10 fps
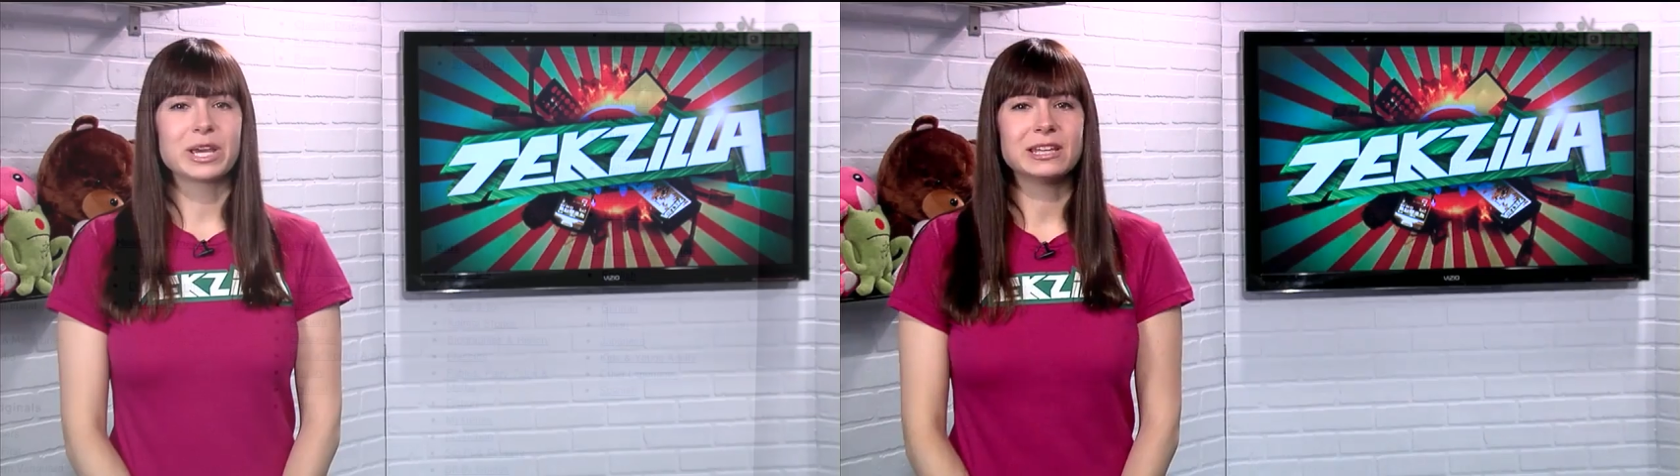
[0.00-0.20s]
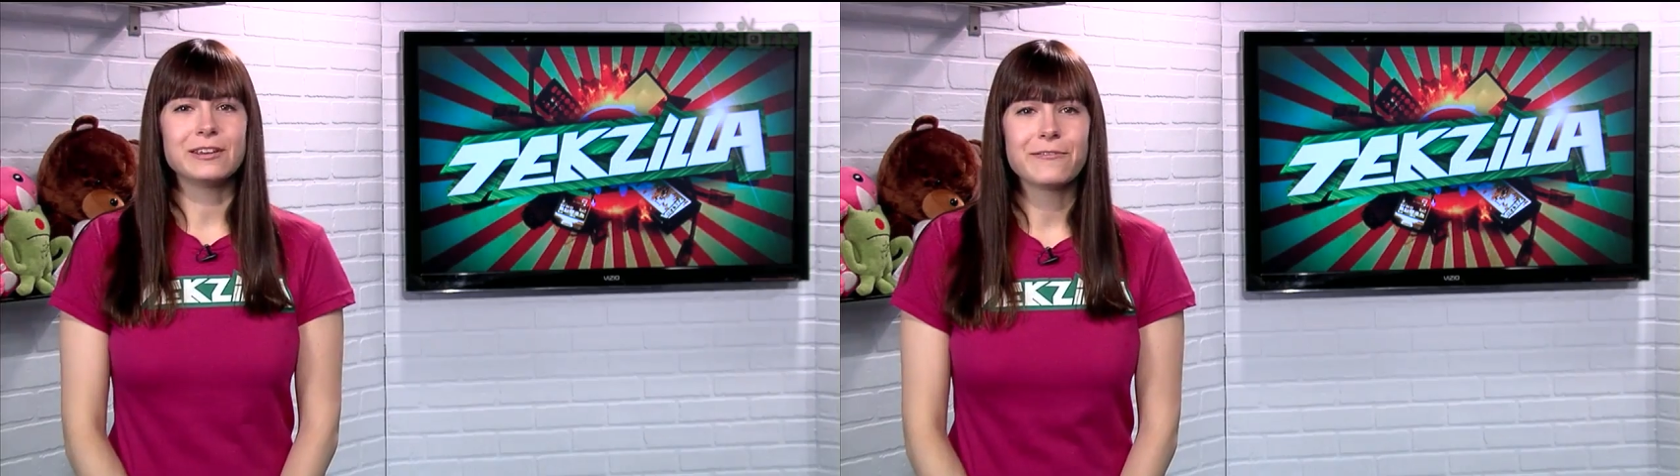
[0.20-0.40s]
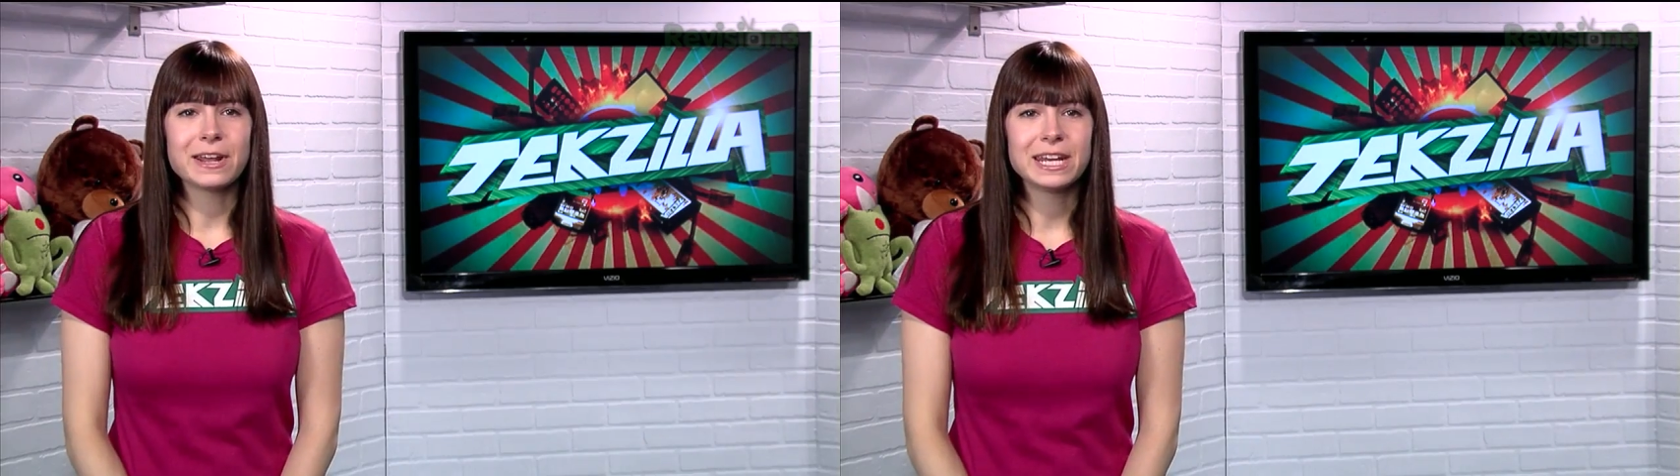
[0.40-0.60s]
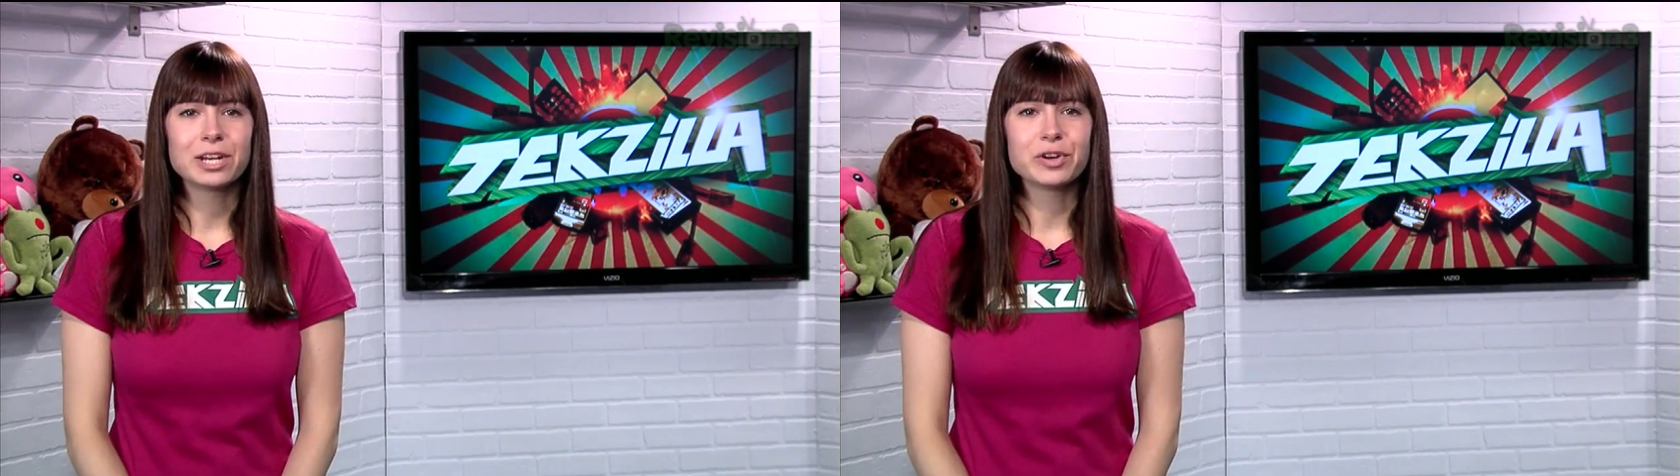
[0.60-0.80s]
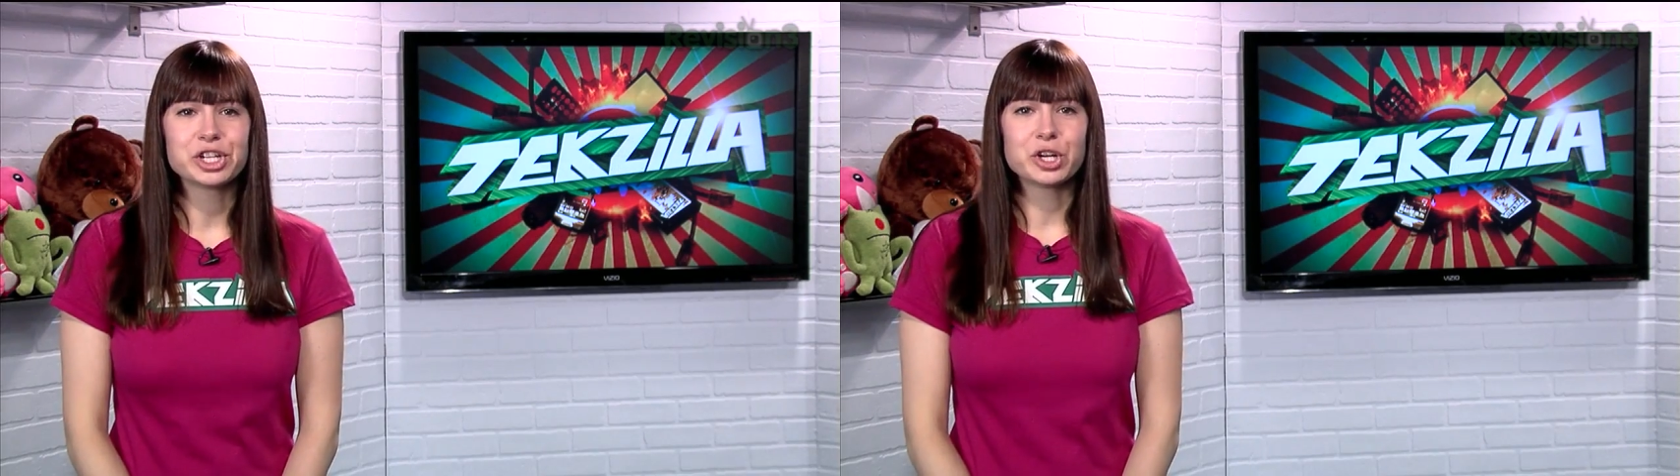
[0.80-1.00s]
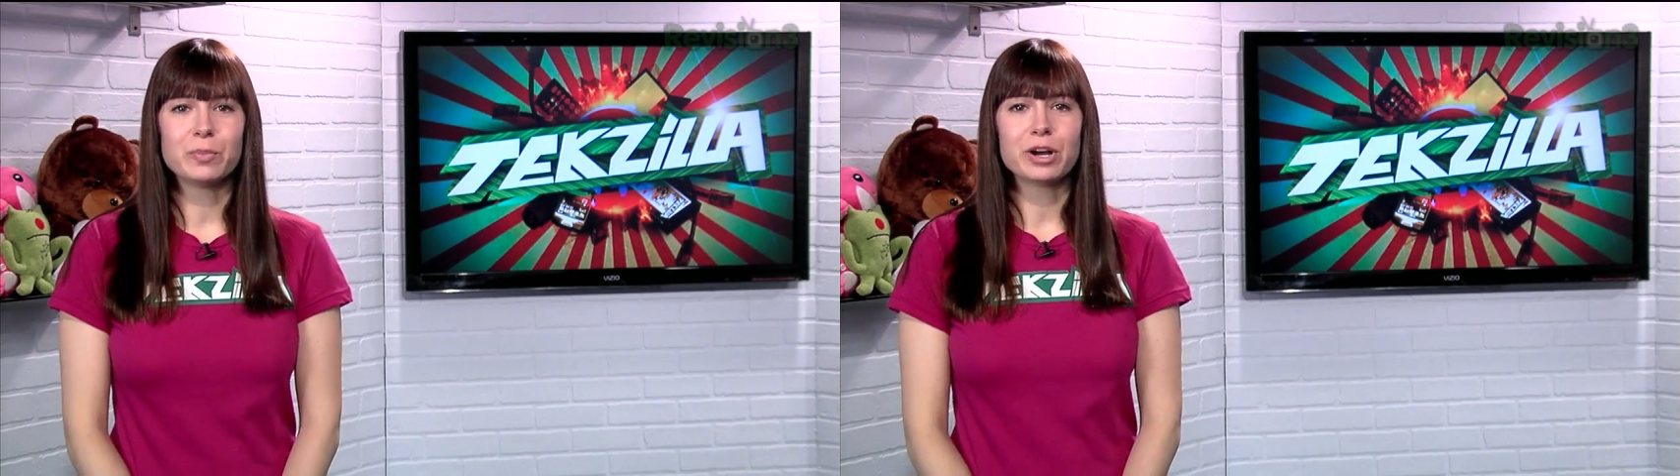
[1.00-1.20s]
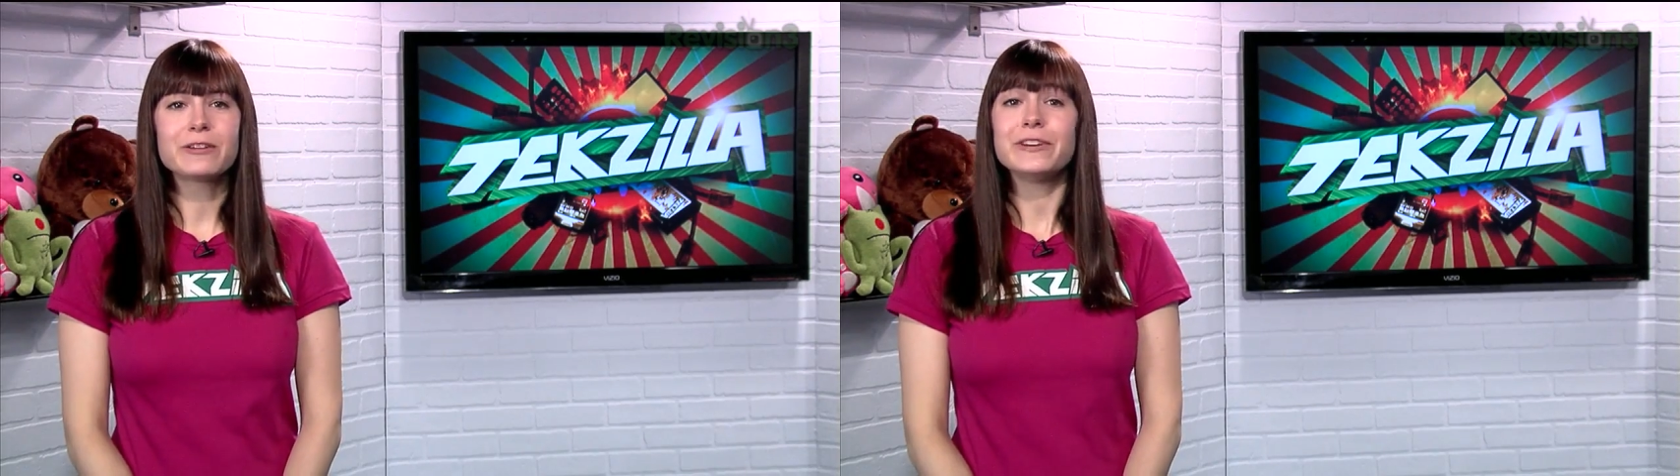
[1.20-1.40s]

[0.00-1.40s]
wickedly funny and original book